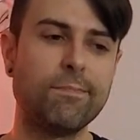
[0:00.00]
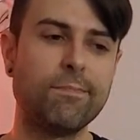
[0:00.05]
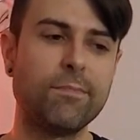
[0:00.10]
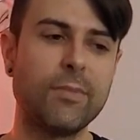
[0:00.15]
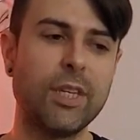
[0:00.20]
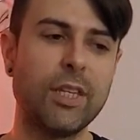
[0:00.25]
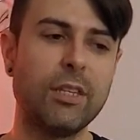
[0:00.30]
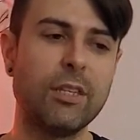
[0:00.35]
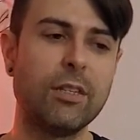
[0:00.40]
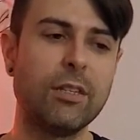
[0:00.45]

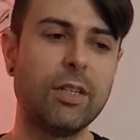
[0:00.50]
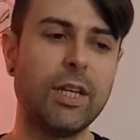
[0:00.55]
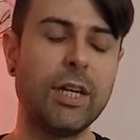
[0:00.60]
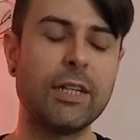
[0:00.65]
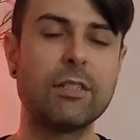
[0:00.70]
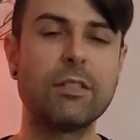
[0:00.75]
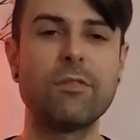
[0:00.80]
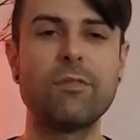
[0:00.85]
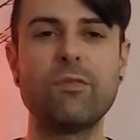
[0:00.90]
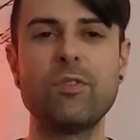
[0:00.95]
In the
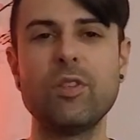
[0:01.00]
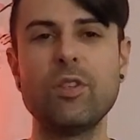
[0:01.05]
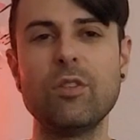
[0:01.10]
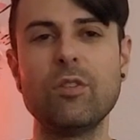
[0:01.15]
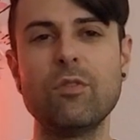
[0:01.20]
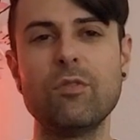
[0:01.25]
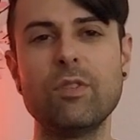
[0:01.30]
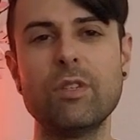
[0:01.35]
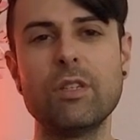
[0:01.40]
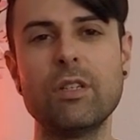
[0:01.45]
next few
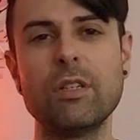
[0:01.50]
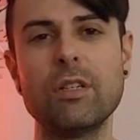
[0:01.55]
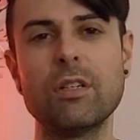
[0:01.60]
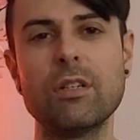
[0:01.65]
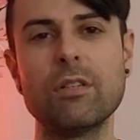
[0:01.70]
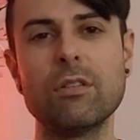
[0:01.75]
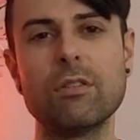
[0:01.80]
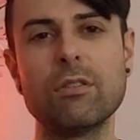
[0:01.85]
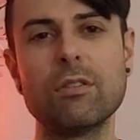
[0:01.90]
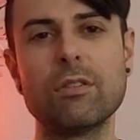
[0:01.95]

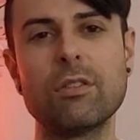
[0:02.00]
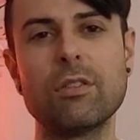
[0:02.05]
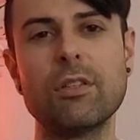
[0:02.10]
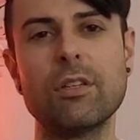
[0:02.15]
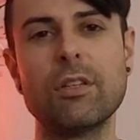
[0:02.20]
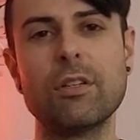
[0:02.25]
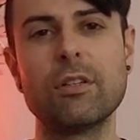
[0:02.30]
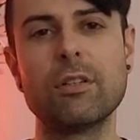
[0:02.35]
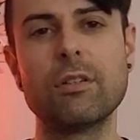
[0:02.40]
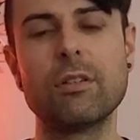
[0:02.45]
videos that
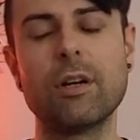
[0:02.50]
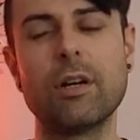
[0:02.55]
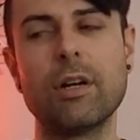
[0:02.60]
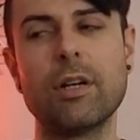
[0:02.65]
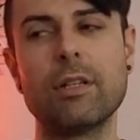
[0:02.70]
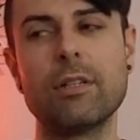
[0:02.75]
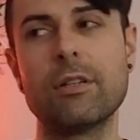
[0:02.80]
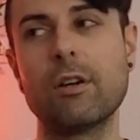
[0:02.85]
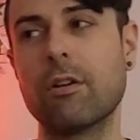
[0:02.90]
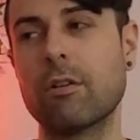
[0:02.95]
are
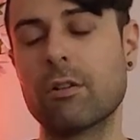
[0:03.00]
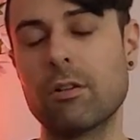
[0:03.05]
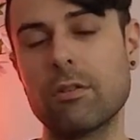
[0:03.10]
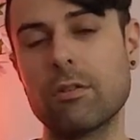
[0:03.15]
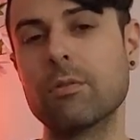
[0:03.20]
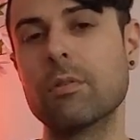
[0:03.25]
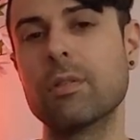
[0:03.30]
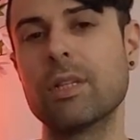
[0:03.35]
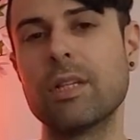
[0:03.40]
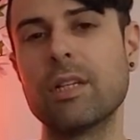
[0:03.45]
not tarot
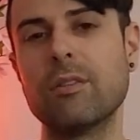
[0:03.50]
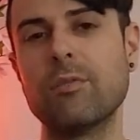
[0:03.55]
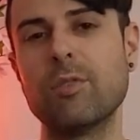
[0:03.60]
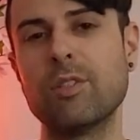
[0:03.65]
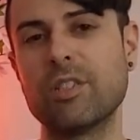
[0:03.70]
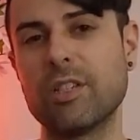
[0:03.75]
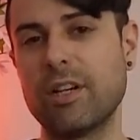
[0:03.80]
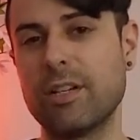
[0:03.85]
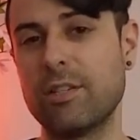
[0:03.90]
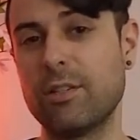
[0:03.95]
related,
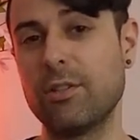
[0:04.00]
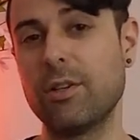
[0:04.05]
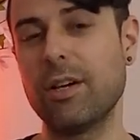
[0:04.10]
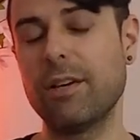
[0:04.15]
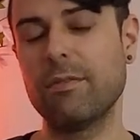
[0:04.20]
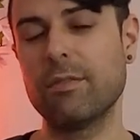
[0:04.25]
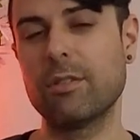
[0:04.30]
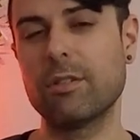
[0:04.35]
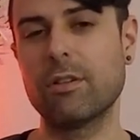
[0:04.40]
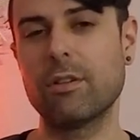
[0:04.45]
which I do
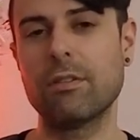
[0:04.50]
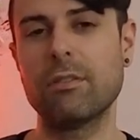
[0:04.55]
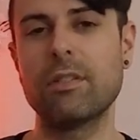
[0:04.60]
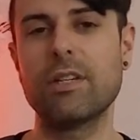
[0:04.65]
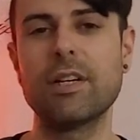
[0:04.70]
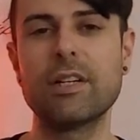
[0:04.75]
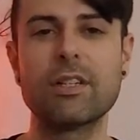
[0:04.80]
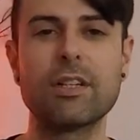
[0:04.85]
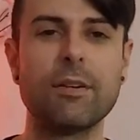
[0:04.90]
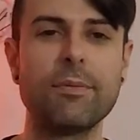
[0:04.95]
have a tarot
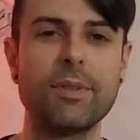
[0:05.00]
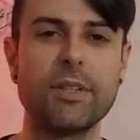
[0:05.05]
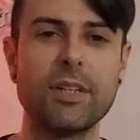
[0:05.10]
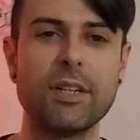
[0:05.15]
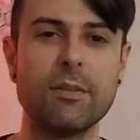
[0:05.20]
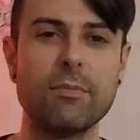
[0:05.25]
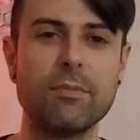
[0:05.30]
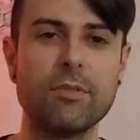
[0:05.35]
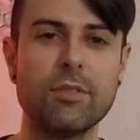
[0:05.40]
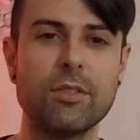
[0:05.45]
deck coming
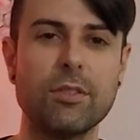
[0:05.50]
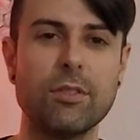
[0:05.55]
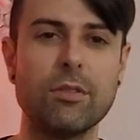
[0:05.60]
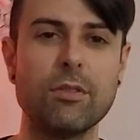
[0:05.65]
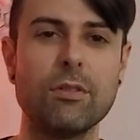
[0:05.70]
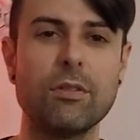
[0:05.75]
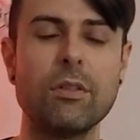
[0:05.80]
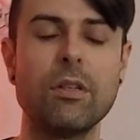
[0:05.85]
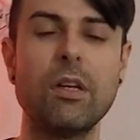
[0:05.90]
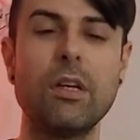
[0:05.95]
up soon,
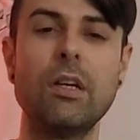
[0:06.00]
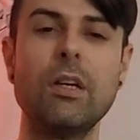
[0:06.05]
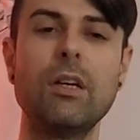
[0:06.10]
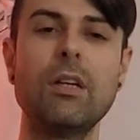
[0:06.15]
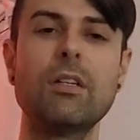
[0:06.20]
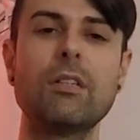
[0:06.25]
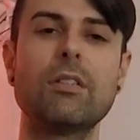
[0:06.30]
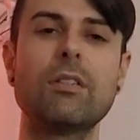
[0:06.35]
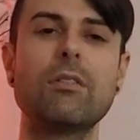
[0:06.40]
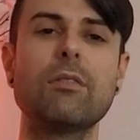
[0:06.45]

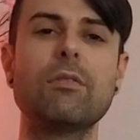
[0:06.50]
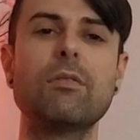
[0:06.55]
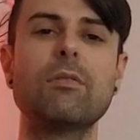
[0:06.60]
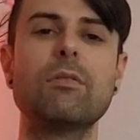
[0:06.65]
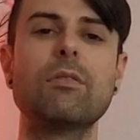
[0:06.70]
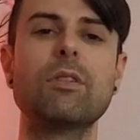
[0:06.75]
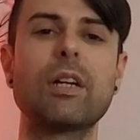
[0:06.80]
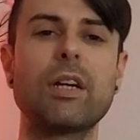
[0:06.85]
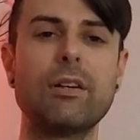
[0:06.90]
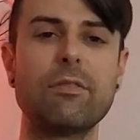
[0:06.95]
so
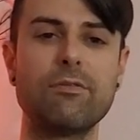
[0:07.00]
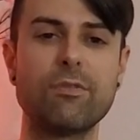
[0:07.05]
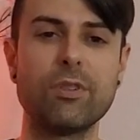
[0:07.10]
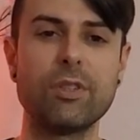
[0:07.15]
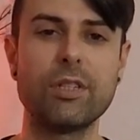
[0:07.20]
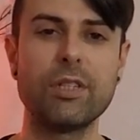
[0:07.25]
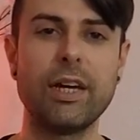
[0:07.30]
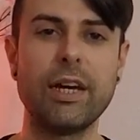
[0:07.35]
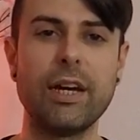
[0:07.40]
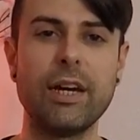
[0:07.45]
look out for
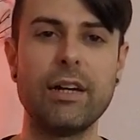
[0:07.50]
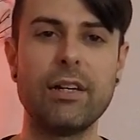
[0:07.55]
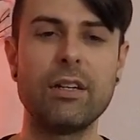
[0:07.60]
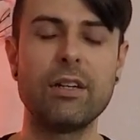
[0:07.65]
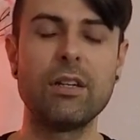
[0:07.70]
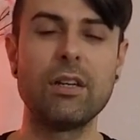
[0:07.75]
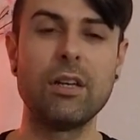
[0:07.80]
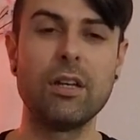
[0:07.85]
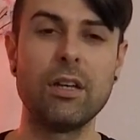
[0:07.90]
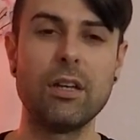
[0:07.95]
that.
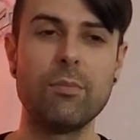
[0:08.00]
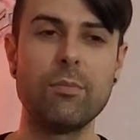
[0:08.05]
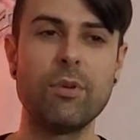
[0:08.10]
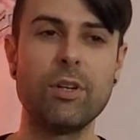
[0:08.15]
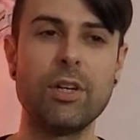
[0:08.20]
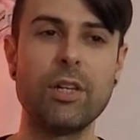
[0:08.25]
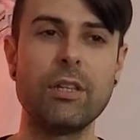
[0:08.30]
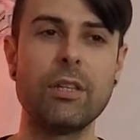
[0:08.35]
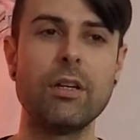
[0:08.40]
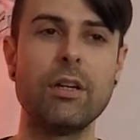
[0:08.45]
But
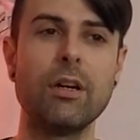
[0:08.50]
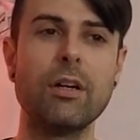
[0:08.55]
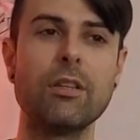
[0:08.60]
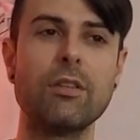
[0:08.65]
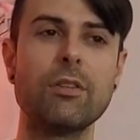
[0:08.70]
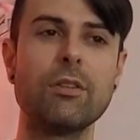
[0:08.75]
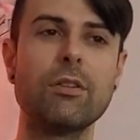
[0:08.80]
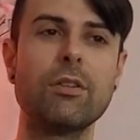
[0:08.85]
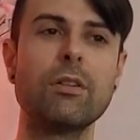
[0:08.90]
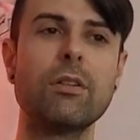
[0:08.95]
in the
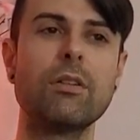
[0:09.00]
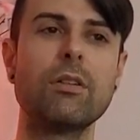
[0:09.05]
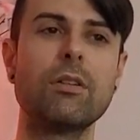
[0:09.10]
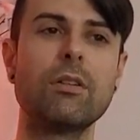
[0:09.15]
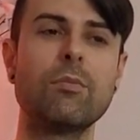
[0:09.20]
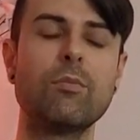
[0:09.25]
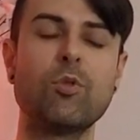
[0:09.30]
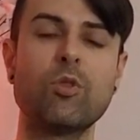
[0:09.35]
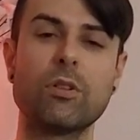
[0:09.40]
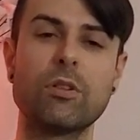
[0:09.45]
other
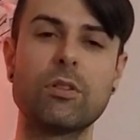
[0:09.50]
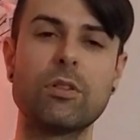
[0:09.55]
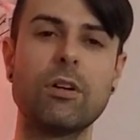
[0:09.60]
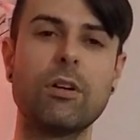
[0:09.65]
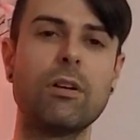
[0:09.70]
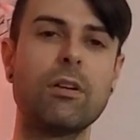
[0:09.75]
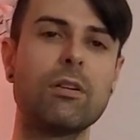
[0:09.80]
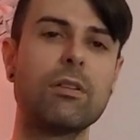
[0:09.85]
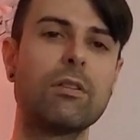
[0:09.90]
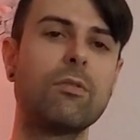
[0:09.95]
more
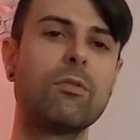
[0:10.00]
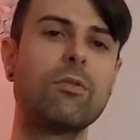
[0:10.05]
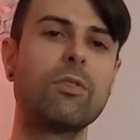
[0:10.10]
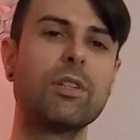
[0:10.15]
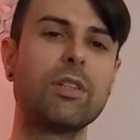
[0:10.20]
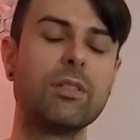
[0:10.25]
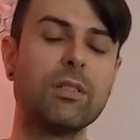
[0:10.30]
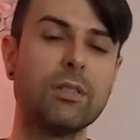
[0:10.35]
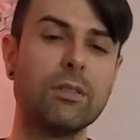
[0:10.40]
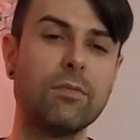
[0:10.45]
talk
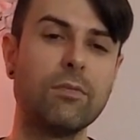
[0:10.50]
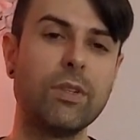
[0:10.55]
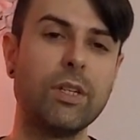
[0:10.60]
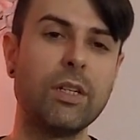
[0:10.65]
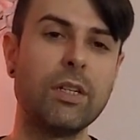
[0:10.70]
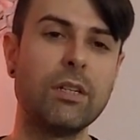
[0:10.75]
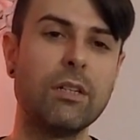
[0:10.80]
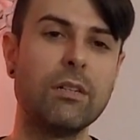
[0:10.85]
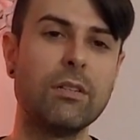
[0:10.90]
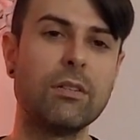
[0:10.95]
oriented
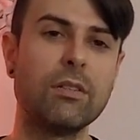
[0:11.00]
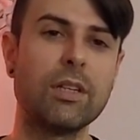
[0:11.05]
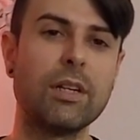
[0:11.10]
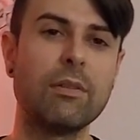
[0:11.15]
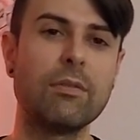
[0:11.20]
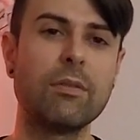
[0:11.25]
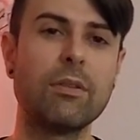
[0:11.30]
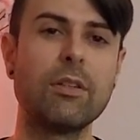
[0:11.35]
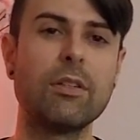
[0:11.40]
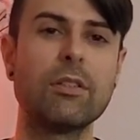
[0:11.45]
videos,
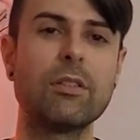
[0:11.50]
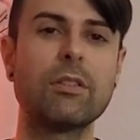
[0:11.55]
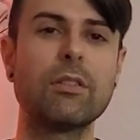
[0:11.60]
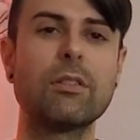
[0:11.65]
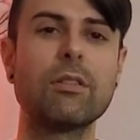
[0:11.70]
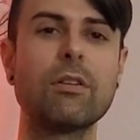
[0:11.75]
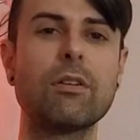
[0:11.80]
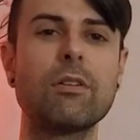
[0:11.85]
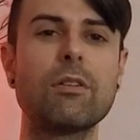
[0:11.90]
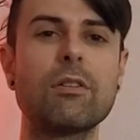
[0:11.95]
I'm going to
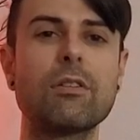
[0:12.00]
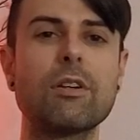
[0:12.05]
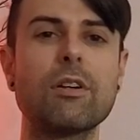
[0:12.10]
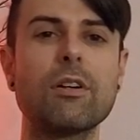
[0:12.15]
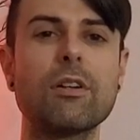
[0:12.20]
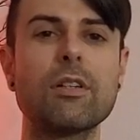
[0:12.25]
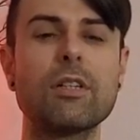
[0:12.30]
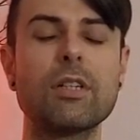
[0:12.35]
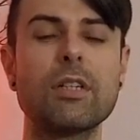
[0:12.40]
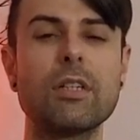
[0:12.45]
start
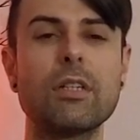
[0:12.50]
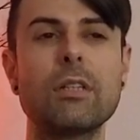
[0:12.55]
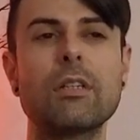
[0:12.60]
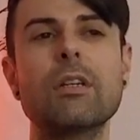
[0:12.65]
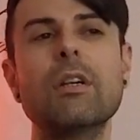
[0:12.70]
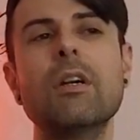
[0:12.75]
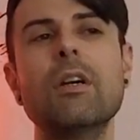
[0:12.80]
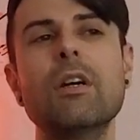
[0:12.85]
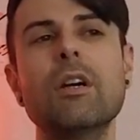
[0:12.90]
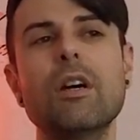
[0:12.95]
talking
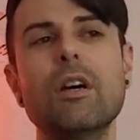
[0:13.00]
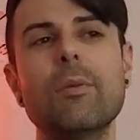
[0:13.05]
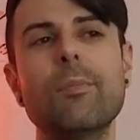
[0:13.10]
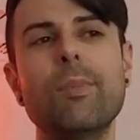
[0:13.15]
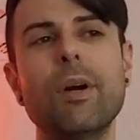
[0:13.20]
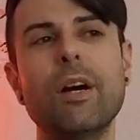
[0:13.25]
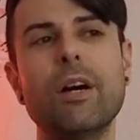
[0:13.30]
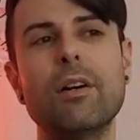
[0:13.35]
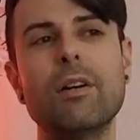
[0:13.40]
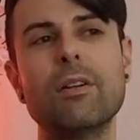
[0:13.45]

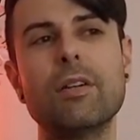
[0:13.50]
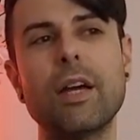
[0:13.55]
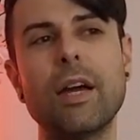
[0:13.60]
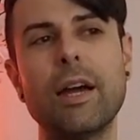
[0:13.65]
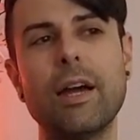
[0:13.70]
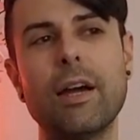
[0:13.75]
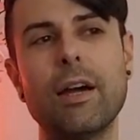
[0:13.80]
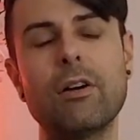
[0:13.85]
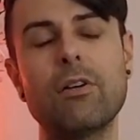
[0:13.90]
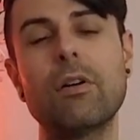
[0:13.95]
about
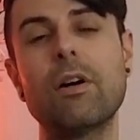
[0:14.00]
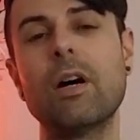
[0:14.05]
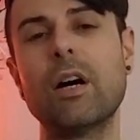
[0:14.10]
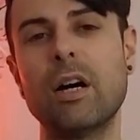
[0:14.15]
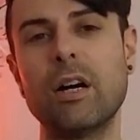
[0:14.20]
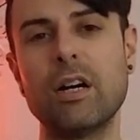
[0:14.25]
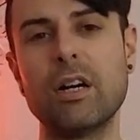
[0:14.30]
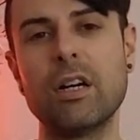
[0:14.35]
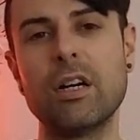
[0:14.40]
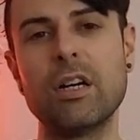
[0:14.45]
how
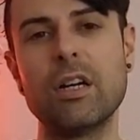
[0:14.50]
I